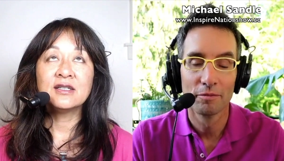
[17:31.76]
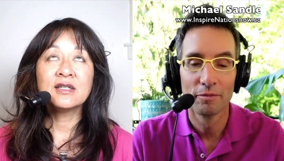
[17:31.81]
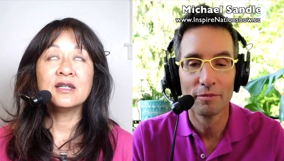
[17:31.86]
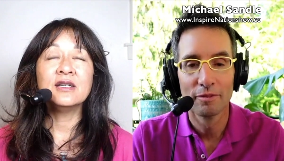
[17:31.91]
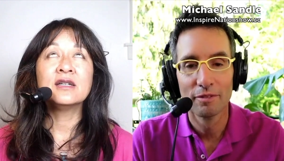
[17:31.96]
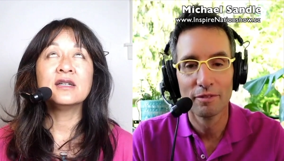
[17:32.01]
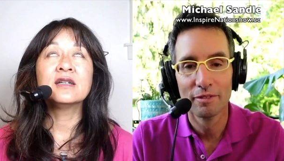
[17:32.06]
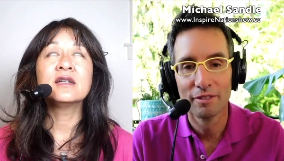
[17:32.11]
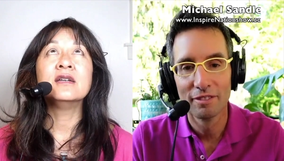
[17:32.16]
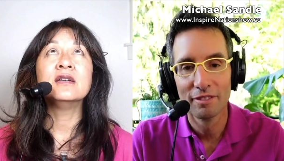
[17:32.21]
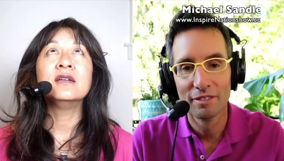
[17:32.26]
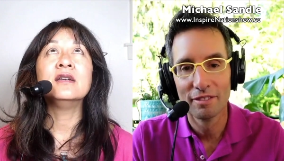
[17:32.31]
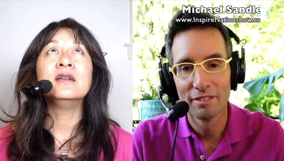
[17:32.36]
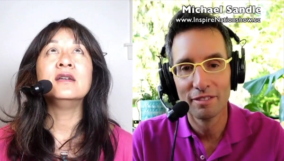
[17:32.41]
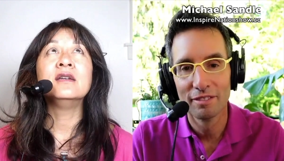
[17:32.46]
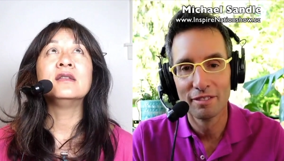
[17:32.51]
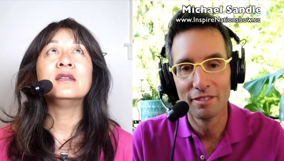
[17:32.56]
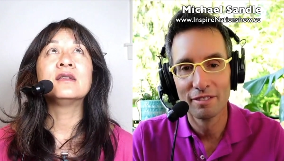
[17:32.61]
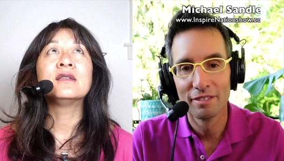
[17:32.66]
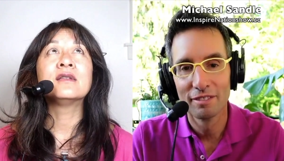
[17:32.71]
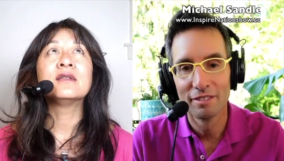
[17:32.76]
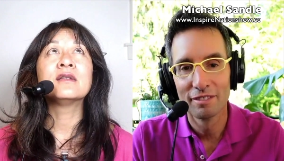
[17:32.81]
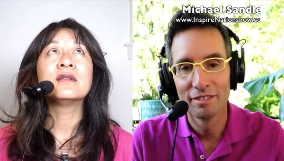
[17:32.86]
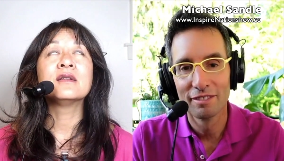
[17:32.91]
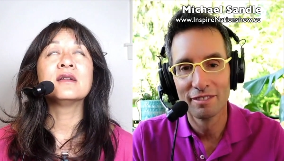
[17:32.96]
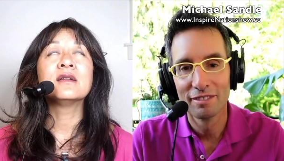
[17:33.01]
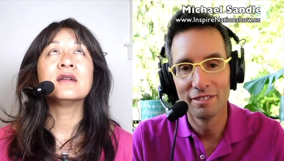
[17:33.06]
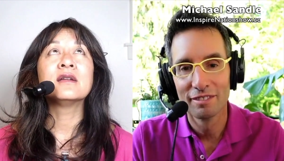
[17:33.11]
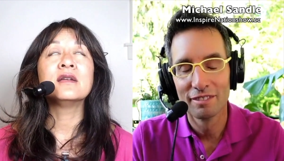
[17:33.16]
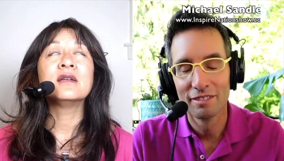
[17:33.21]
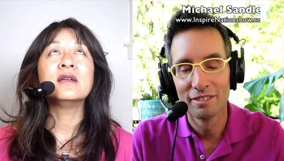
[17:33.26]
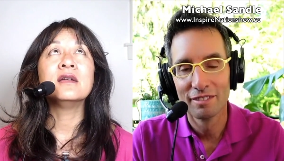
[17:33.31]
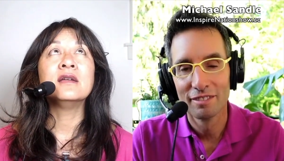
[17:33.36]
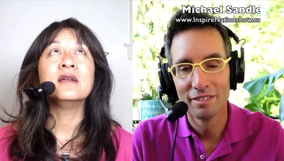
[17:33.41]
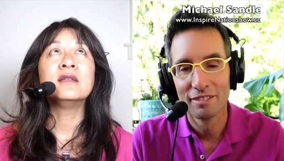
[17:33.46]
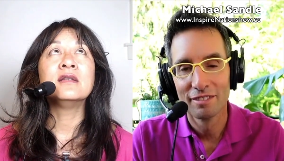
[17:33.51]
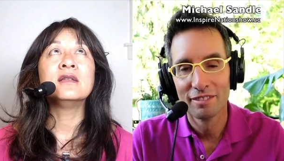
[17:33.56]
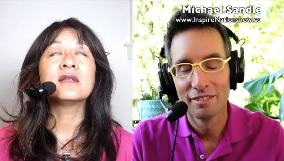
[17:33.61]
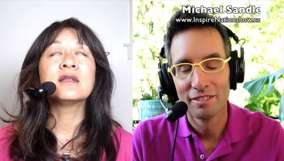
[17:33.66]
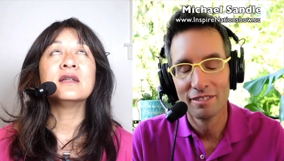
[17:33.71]
Speaker 1: like it's
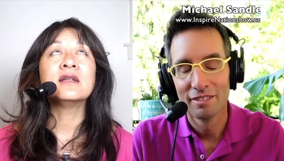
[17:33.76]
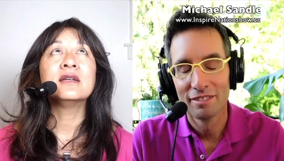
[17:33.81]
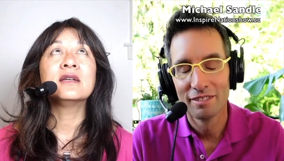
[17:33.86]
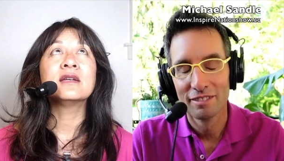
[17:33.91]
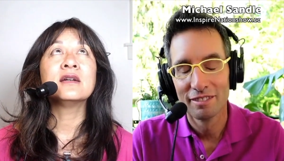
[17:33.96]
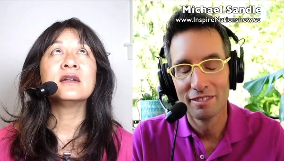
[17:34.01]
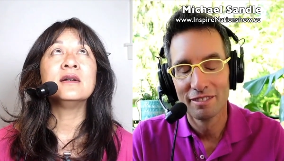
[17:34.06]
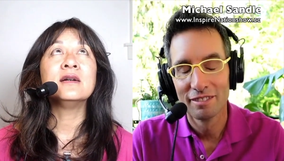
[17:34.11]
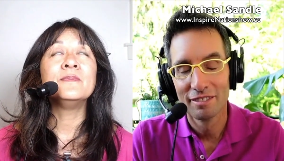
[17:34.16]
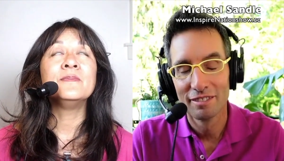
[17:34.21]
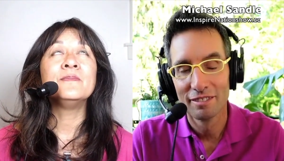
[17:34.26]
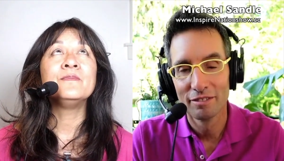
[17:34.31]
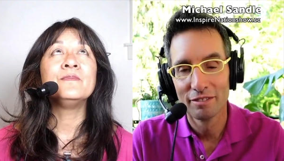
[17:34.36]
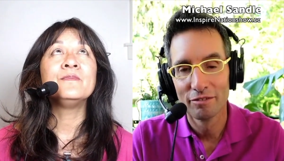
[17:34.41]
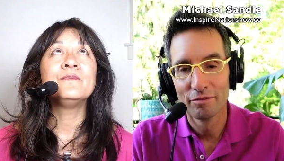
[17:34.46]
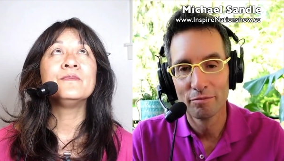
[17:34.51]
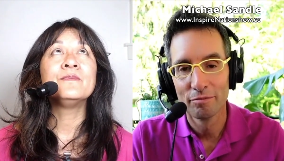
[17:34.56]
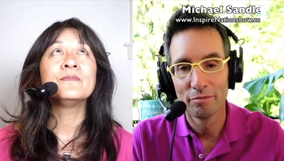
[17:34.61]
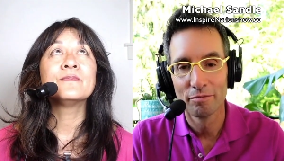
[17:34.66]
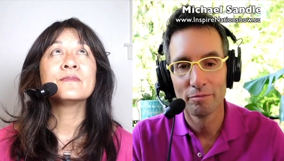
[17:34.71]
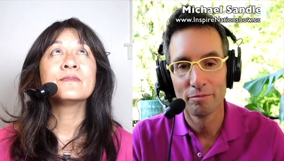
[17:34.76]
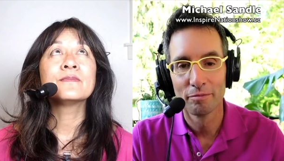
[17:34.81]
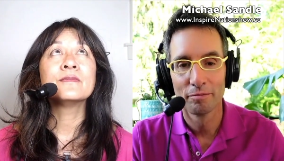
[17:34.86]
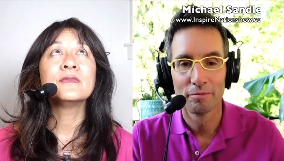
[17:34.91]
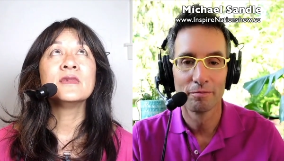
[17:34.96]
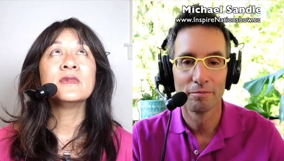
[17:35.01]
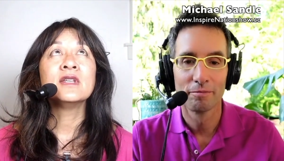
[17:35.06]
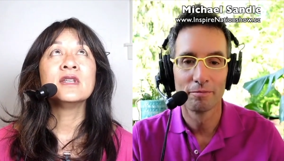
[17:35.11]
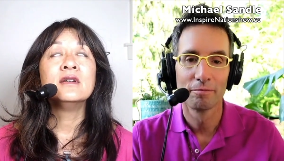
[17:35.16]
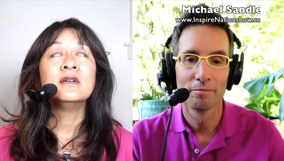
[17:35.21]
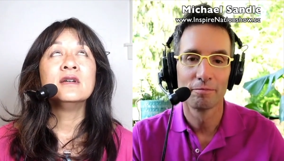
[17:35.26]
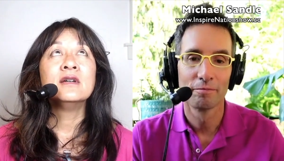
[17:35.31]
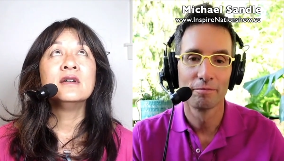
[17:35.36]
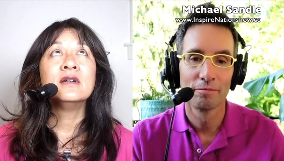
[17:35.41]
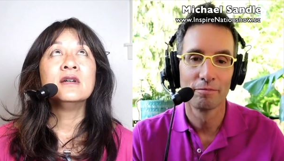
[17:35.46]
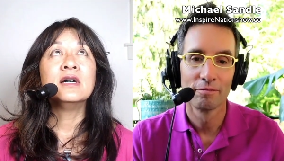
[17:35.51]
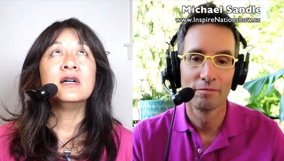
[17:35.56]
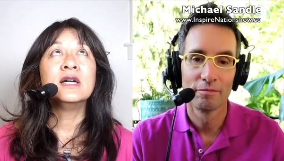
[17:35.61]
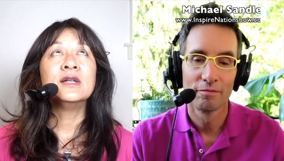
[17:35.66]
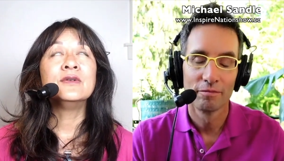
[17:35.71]
it's like um,
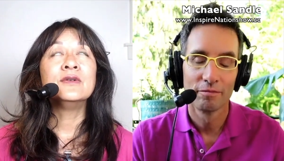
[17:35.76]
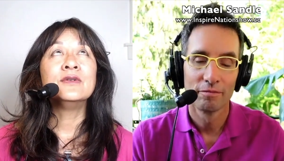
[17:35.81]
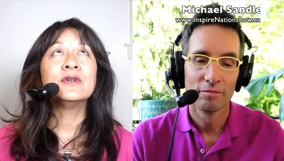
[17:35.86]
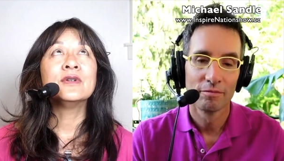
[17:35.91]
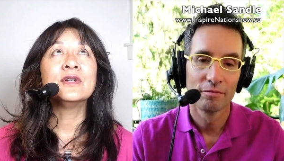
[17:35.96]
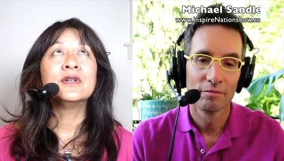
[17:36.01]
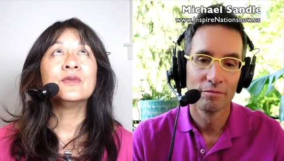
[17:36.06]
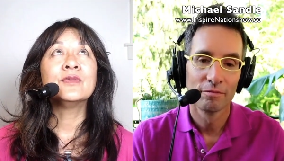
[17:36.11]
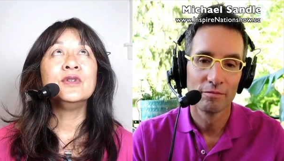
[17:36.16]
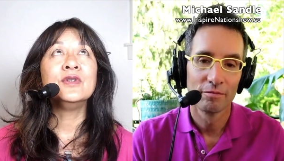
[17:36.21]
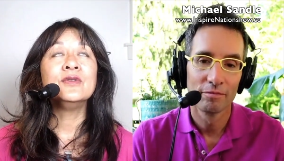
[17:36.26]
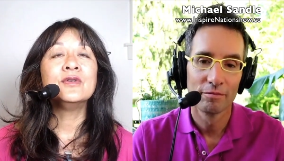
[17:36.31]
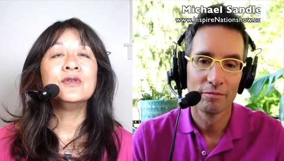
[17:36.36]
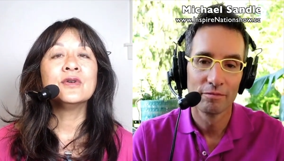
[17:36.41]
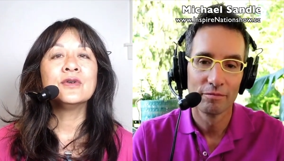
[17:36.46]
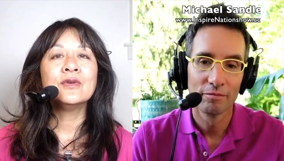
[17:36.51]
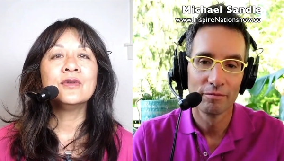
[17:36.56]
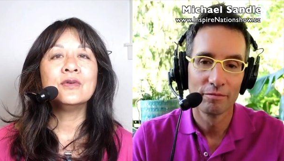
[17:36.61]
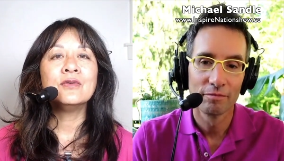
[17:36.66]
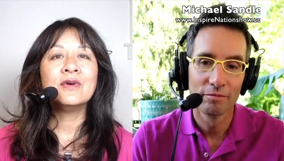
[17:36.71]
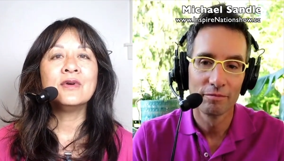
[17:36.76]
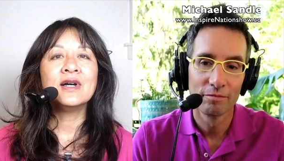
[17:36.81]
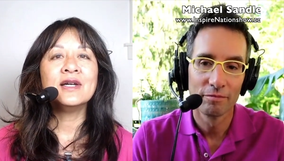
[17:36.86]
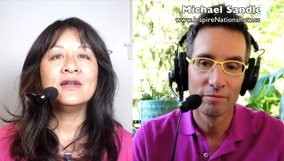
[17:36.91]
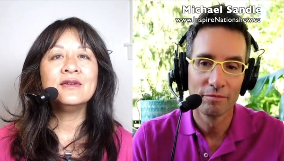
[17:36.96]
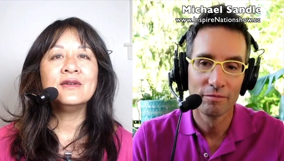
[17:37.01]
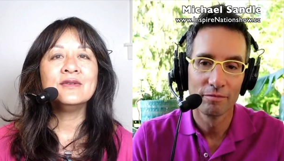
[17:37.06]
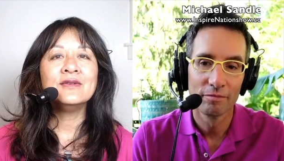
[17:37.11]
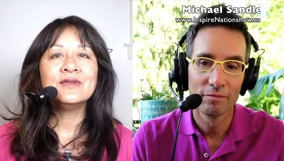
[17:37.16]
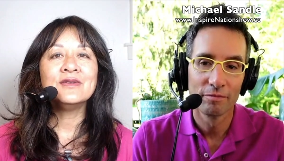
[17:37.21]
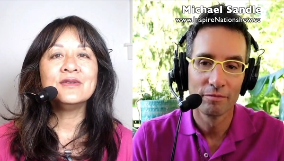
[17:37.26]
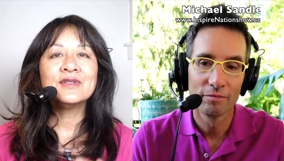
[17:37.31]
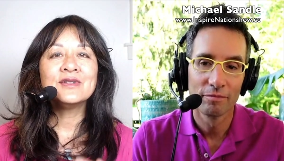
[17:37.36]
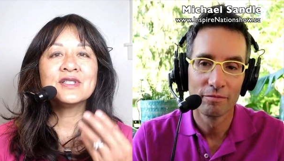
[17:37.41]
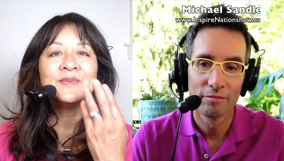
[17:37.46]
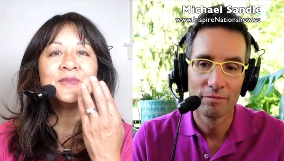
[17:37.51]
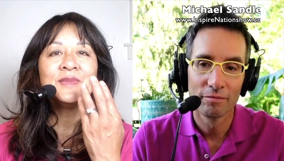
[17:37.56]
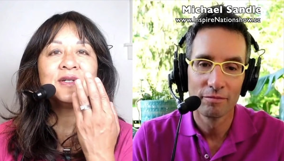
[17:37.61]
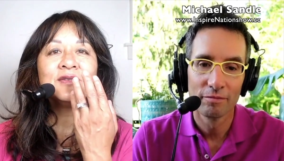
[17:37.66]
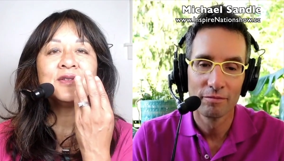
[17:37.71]
I don't know, like when you go to Hawaii and you
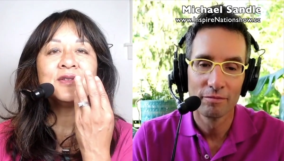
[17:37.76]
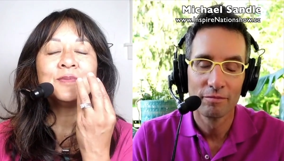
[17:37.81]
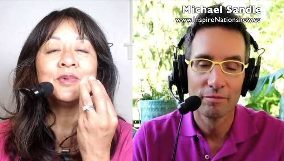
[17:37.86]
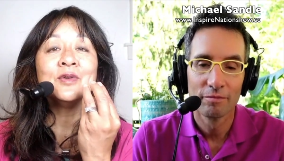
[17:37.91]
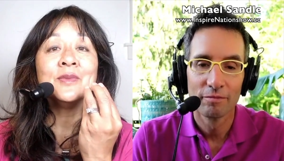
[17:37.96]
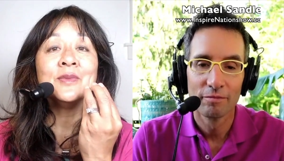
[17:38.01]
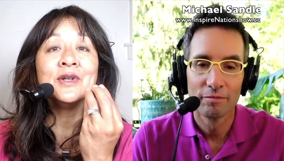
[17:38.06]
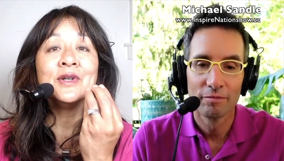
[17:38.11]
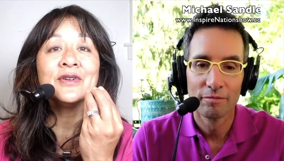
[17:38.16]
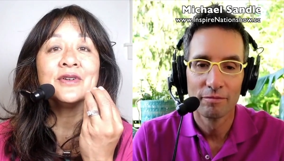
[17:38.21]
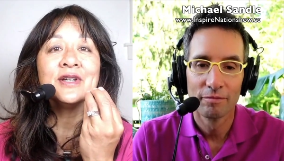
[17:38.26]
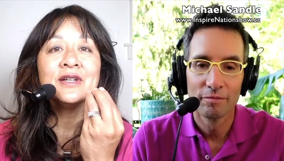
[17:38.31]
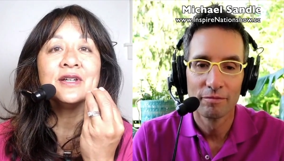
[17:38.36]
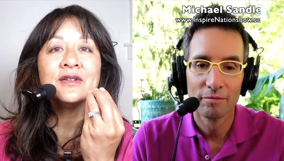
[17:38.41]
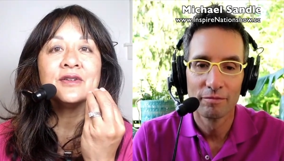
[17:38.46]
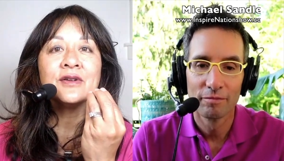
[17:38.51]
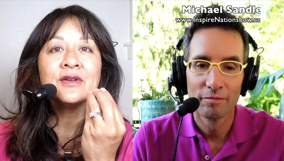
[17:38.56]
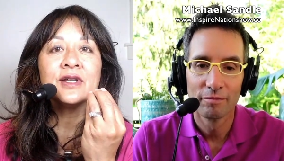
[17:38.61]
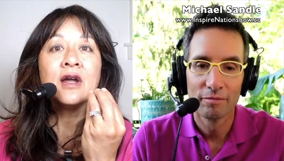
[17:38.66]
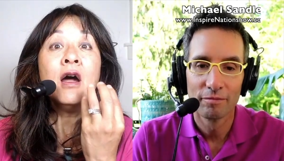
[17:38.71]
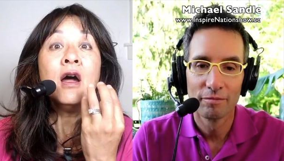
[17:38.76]
smell the plumeria and you're like.